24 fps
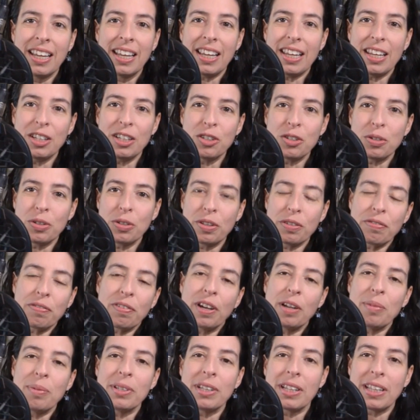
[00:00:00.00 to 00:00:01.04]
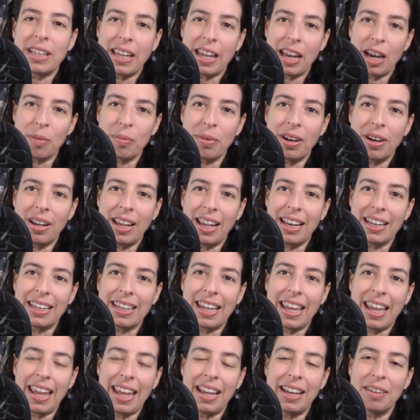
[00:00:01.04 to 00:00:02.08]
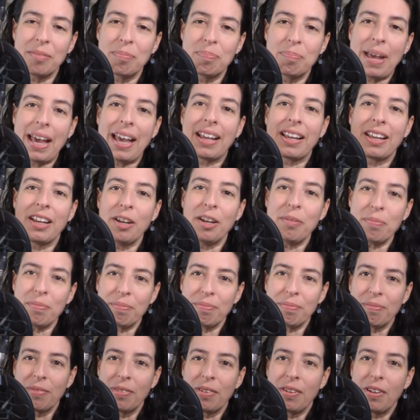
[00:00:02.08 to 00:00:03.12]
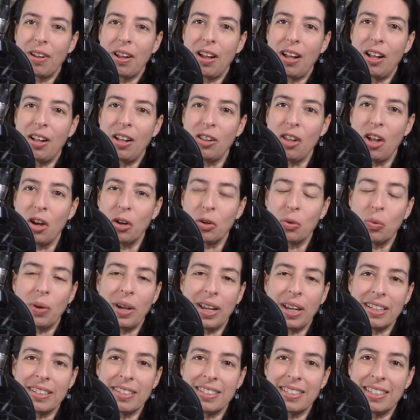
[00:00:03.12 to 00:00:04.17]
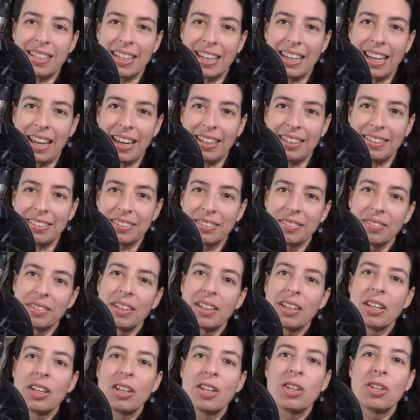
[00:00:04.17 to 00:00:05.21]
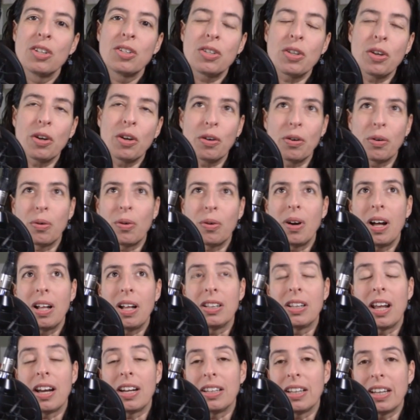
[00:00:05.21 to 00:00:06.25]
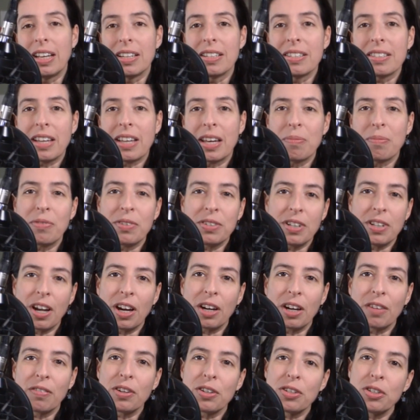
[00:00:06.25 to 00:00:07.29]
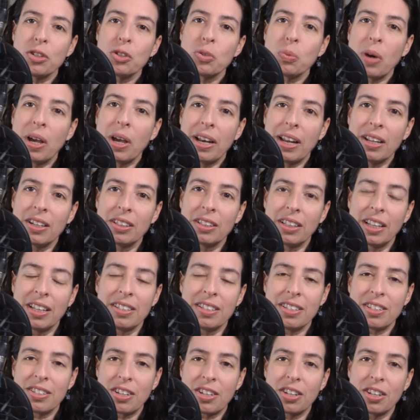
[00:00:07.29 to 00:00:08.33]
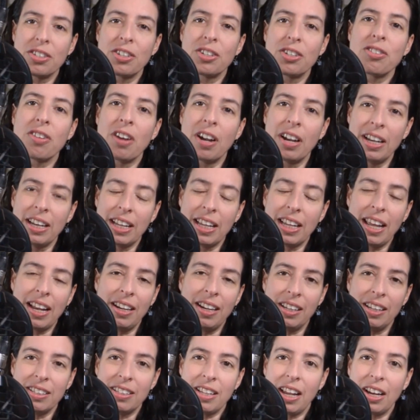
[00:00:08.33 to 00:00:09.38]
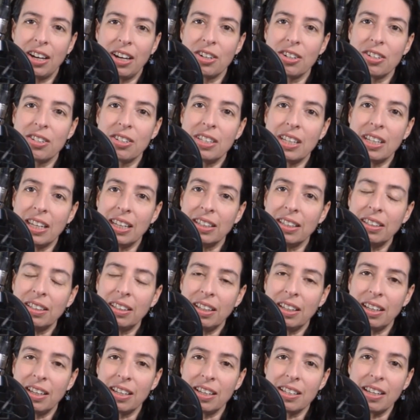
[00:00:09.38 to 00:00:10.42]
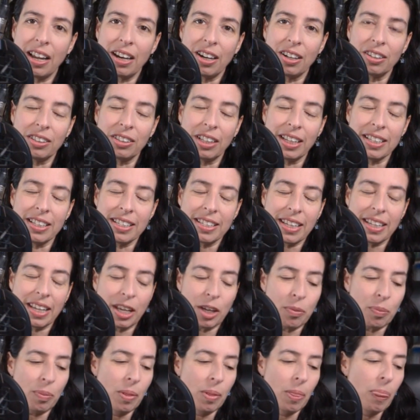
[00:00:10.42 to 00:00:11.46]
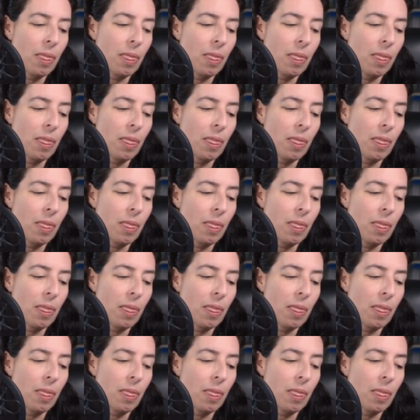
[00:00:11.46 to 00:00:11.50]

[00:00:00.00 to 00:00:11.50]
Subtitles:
into the frame of the camera and can't back up a long ways to get it. So a lot of landscape photographers use wide angle lenses because they're trying to get an entire scene, an entire landscape.